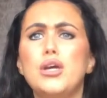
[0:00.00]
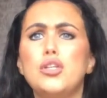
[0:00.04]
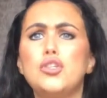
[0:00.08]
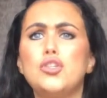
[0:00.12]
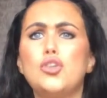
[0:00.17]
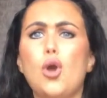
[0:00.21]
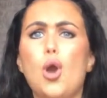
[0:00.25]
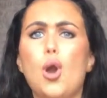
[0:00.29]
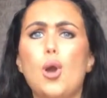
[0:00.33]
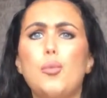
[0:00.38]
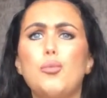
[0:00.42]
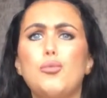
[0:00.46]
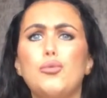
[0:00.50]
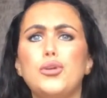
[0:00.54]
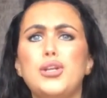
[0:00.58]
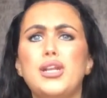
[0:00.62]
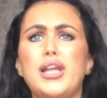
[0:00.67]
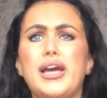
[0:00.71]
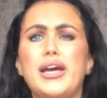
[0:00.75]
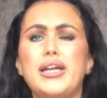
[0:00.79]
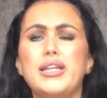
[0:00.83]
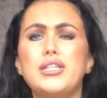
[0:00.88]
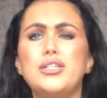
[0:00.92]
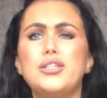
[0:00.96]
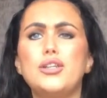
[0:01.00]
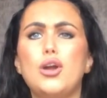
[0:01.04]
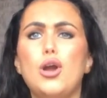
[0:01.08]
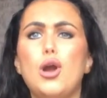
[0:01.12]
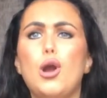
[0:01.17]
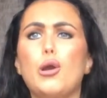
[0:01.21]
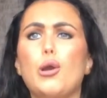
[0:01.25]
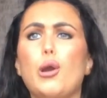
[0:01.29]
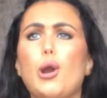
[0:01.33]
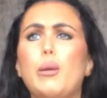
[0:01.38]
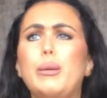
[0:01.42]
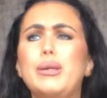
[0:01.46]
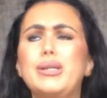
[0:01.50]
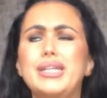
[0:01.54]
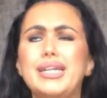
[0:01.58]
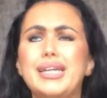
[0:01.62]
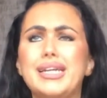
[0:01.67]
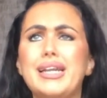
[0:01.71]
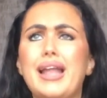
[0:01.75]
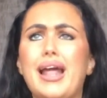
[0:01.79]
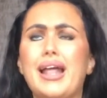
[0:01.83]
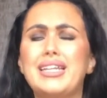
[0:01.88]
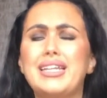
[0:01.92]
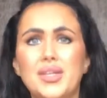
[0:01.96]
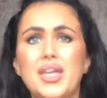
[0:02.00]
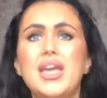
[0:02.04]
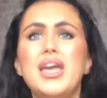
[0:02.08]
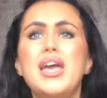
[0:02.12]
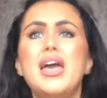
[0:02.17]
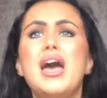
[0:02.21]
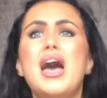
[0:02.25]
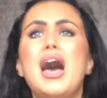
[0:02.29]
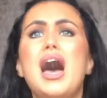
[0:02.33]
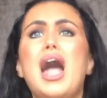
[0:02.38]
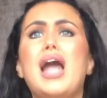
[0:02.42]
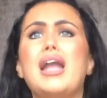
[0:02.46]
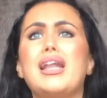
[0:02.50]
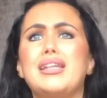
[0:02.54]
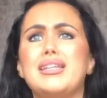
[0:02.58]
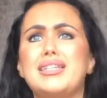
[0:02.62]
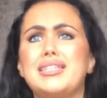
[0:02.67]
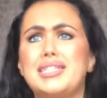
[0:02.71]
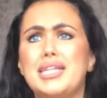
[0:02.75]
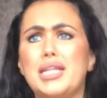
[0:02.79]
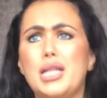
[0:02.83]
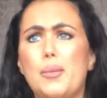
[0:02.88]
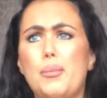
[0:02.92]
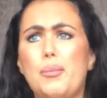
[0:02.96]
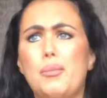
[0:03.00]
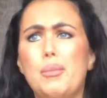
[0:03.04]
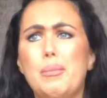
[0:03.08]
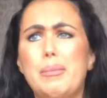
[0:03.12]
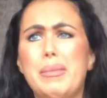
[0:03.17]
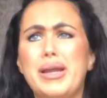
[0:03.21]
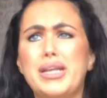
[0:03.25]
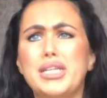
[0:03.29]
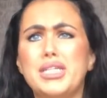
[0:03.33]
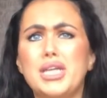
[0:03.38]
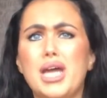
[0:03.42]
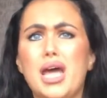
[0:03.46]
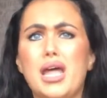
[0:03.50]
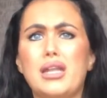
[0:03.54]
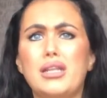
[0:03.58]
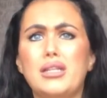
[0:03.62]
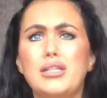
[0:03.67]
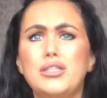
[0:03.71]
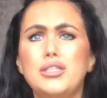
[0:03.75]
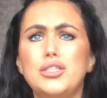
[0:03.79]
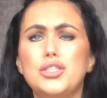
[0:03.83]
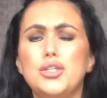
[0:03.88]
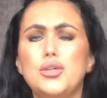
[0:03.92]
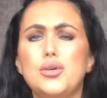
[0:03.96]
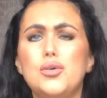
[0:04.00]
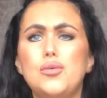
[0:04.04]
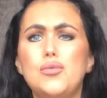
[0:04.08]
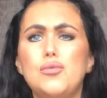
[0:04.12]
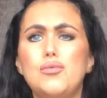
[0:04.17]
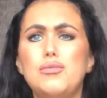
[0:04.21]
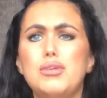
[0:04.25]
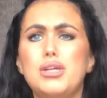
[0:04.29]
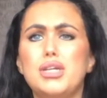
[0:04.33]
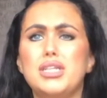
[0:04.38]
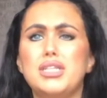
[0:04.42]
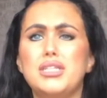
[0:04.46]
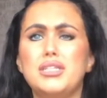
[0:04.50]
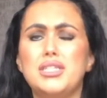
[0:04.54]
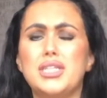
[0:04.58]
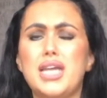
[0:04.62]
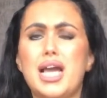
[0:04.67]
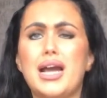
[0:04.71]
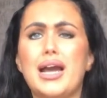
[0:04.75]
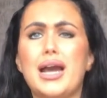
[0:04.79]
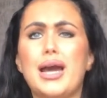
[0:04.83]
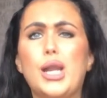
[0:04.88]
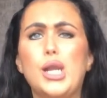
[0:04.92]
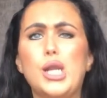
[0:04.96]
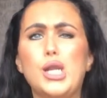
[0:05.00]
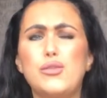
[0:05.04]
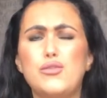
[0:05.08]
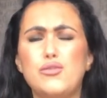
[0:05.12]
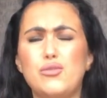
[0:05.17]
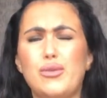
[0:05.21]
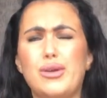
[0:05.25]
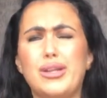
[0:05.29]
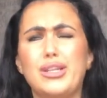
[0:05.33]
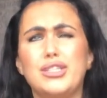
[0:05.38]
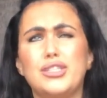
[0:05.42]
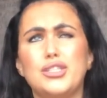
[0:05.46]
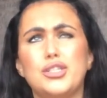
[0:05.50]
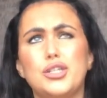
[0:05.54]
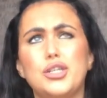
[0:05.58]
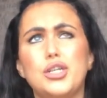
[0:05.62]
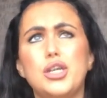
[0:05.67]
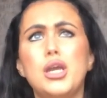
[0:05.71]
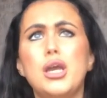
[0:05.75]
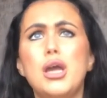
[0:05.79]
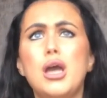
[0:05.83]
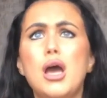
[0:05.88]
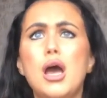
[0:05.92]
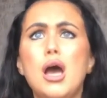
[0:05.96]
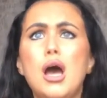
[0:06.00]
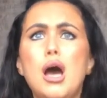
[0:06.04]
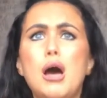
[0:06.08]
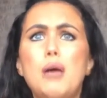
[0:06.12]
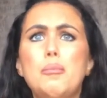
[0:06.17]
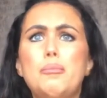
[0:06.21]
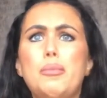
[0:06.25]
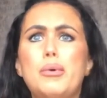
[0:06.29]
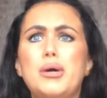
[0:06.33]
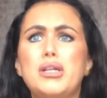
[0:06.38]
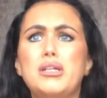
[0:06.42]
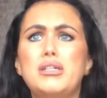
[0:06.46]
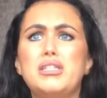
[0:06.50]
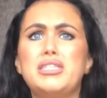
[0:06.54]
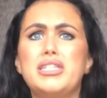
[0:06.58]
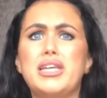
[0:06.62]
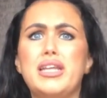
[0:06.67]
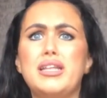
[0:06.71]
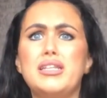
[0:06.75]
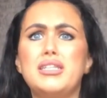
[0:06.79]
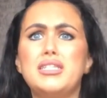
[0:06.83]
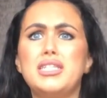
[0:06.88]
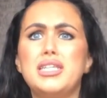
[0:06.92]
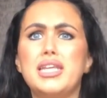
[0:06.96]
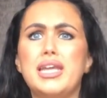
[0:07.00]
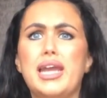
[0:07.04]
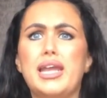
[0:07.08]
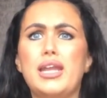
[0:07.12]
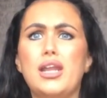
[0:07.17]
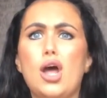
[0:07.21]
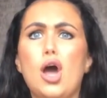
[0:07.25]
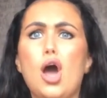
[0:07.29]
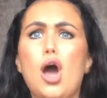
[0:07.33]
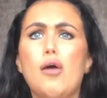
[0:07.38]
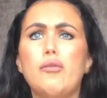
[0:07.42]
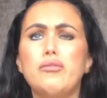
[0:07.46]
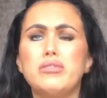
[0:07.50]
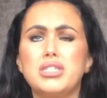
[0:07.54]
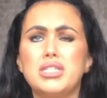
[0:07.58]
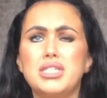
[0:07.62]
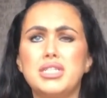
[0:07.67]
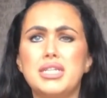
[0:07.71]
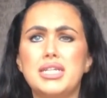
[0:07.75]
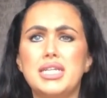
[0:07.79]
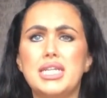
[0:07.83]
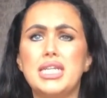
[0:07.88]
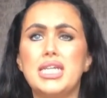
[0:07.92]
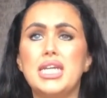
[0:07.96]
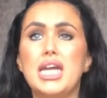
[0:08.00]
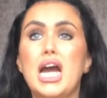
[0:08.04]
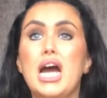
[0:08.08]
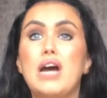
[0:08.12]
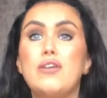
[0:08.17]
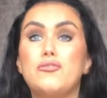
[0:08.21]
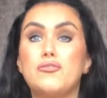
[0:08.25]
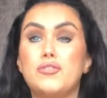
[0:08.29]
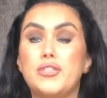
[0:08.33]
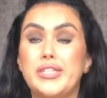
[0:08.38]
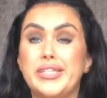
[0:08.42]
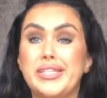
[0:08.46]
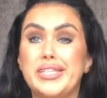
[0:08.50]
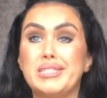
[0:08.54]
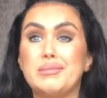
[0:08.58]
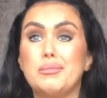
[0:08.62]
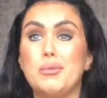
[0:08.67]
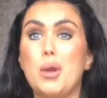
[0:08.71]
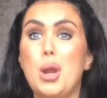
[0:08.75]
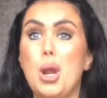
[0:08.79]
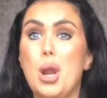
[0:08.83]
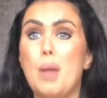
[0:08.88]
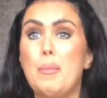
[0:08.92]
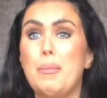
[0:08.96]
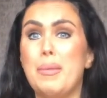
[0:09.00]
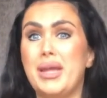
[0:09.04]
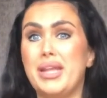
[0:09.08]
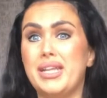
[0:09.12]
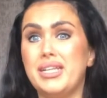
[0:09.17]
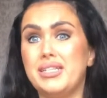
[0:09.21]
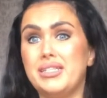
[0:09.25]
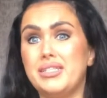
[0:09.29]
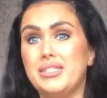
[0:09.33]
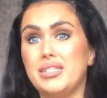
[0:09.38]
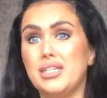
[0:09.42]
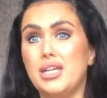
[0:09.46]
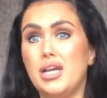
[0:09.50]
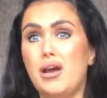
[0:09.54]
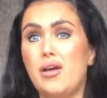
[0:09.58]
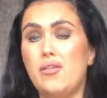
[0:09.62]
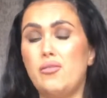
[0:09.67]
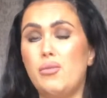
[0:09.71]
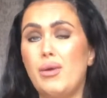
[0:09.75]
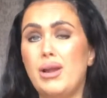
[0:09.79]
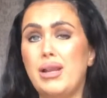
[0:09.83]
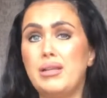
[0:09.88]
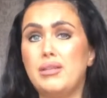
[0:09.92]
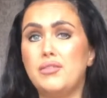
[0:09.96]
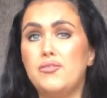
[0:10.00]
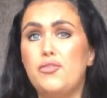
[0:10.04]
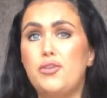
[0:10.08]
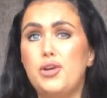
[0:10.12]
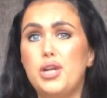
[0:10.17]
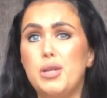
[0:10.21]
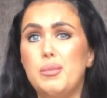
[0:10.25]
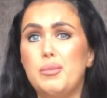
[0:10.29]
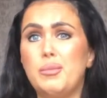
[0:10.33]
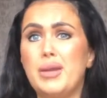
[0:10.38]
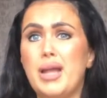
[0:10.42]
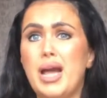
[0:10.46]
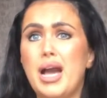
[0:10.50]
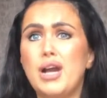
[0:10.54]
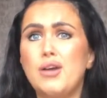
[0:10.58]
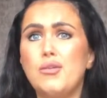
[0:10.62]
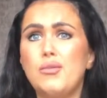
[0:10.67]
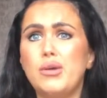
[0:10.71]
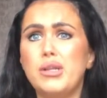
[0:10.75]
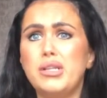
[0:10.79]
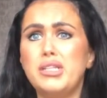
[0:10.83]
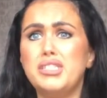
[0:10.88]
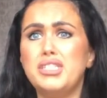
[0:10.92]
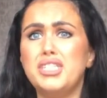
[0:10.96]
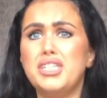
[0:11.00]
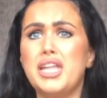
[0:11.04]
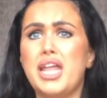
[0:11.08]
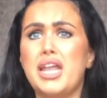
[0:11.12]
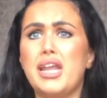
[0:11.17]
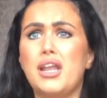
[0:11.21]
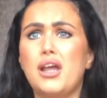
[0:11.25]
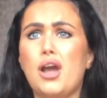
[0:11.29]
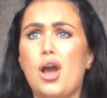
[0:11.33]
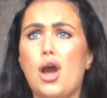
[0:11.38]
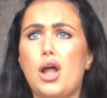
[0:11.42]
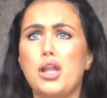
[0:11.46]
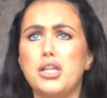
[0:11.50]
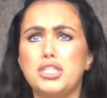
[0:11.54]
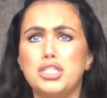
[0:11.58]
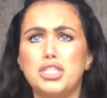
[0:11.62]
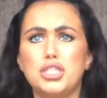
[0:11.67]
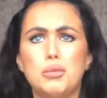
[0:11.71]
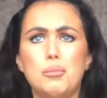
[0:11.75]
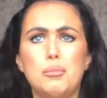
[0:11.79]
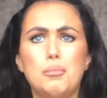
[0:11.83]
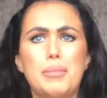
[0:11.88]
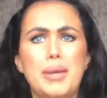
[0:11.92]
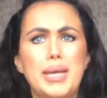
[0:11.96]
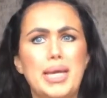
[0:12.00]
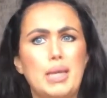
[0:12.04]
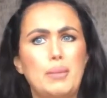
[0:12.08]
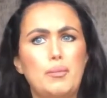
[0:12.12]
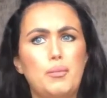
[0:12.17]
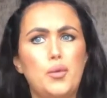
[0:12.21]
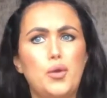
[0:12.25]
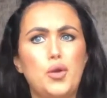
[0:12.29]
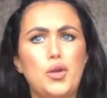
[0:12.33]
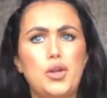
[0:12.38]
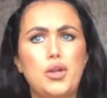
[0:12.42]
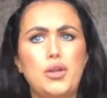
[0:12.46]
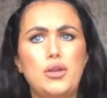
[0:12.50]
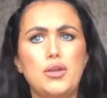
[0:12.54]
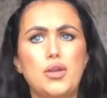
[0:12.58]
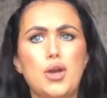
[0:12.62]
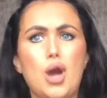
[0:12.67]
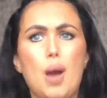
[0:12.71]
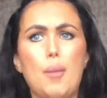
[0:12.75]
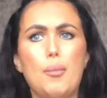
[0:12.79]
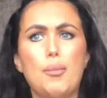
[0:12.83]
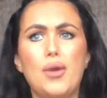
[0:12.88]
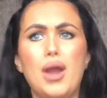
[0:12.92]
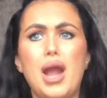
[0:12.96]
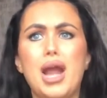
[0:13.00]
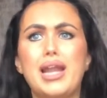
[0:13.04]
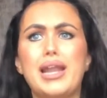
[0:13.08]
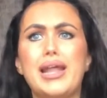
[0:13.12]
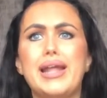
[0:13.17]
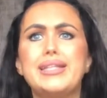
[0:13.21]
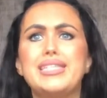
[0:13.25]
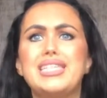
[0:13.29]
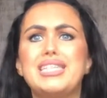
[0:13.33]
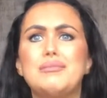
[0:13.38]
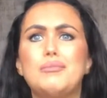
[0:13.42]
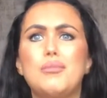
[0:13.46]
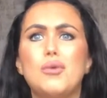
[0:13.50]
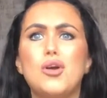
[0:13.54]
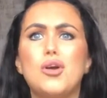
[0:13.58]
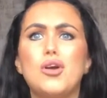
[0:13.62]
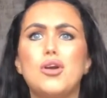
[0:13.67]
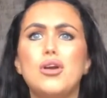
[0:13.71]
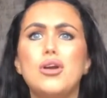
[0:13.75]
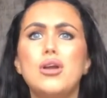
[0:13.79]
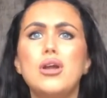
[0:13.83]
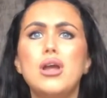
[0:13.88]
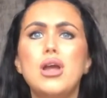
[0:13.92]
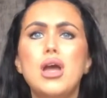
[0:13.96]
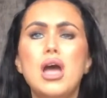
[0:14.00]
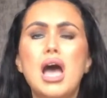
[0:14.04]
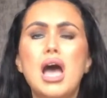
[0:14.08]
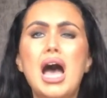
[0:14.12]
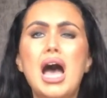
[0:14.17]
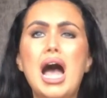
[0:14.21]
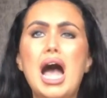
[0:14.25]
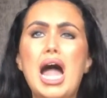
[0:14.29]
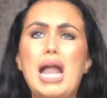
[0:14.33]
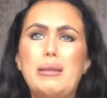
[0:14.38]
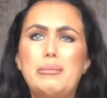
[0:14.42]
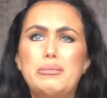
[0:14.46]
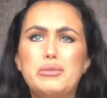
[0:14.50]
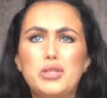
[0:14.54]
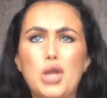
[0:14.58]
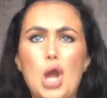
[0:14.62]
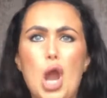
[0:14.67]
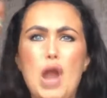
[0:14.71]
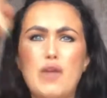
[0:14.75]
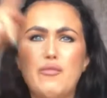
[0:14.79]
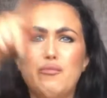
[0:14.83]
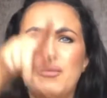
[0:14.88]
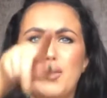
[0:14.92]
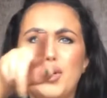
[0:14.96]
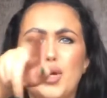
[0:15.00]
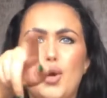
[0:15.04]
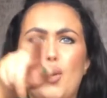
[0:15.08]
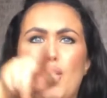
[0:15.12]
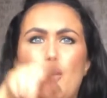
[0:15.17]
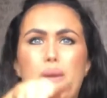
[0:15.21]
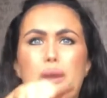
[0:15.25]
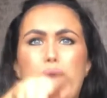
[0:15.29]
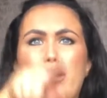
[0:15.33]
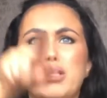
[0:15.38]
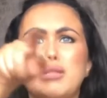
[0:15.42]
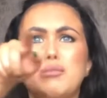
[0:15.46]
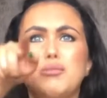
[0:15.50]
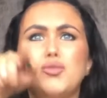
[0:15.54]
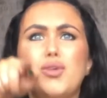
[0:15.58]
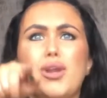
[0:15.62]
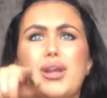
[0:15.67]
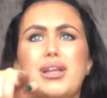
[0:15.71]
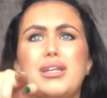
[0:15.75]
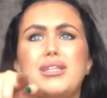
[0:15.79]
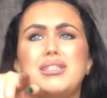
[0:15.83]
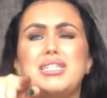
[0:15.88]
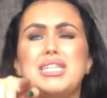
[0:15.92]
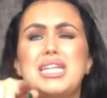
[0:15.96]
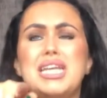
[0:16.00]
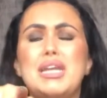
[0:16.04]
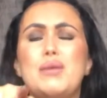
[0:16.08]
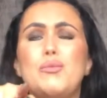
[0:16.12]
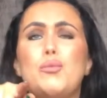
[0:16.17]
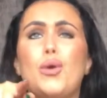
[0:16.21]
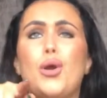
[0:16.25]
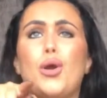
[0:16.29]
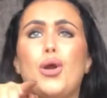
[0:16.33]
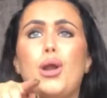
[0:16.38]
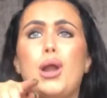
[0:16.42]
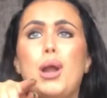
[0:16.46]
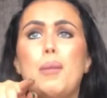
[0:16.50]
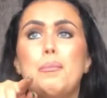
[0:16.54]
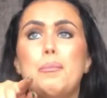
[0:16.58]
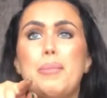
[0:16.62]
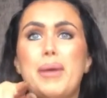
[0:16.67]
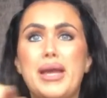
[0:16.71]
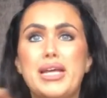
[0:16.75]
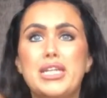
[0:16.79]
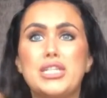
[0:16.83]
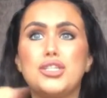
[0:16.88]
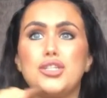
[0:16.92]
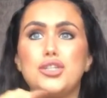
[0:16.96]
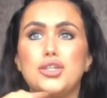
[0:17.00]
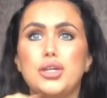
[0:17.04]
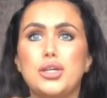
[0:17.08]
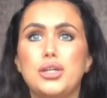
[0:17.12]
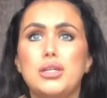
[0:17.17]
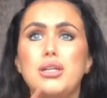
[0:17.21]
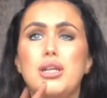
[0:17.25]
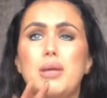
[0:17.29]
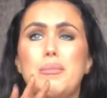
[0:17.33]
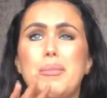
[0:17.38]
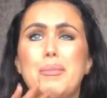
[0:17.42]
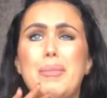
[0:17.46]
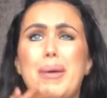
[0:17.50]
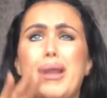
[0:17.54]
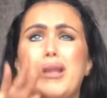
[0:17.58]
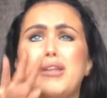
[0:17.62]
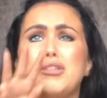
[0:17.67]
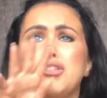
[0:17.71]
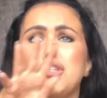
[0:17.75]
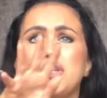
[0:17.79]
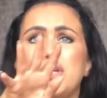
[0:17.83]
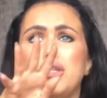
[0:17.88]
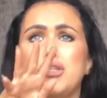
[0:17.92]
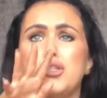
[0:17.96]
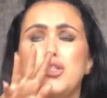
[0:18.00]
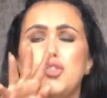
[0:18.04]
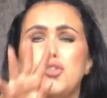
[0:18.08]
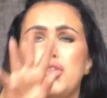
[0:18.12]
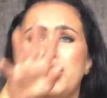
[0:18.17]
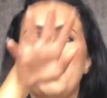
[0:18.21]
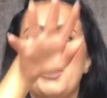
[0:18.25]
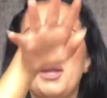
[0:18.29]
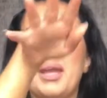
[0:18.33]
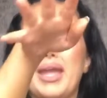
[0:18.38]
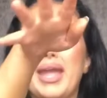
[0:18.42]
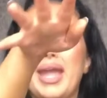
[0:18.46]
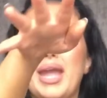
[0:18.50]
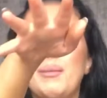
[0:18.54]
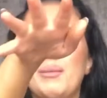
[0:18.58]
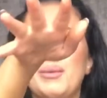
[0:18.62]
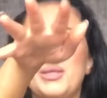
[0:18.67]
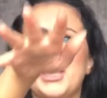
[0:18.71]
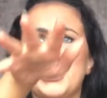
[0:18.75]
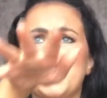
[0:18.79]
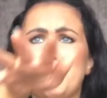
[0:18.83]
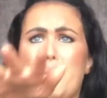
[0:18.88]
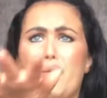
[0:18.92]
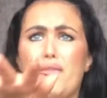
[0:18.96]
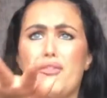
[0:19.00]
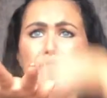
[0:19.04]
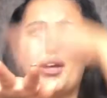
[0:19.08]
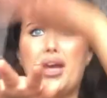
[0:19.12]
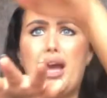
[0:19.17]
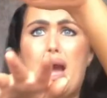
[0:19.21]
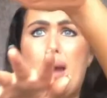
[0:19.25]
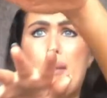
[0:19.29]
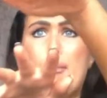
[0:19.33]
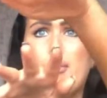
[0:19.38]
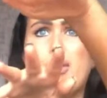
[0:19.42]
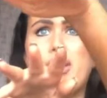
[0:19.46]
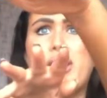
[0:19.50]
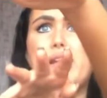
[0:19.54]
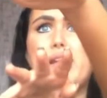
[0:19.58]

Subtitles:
dark brunette haircare routine, and it's still up on my channel, so you can check out it if you want to. But since then, obviously, I've changed my hair a bit. I've went fully black once, and then it got some Peekaboo copper highlights in my hair. And I'm sorry if I'm looking weird, because I'm trying to see where I'm best looking. I'm best looking straight ahead, which is above the camera